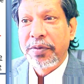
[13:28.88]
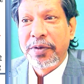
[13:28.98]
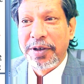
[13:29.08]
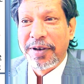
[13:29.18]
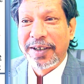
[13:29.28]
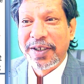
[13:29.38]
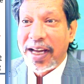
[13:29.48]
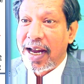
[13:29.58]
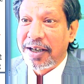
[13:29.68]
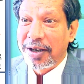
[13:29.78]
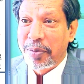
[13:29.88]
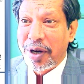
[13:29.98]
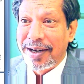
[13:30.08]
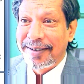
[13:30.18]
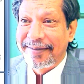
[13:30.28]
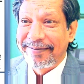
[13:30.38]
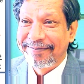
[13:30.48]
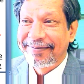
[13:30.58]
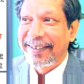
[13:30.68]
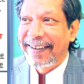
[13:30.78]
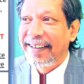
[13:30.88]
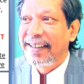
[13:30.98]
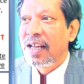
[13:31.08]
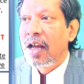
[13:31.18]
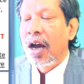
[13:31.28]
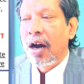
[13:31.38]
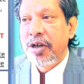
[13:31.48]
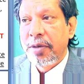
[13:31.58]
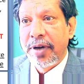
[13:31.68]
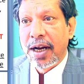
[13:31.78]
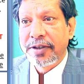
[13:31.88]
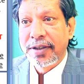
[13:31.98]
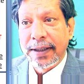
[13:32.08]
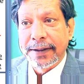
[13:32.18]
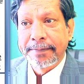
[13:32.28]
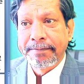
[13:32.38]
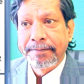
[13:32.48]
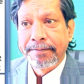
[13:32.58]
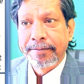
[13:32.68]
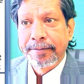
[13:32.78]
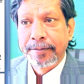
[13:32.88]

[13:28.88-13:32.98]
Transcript: So do not say entrepreneur. Okay. How do you pronounce this?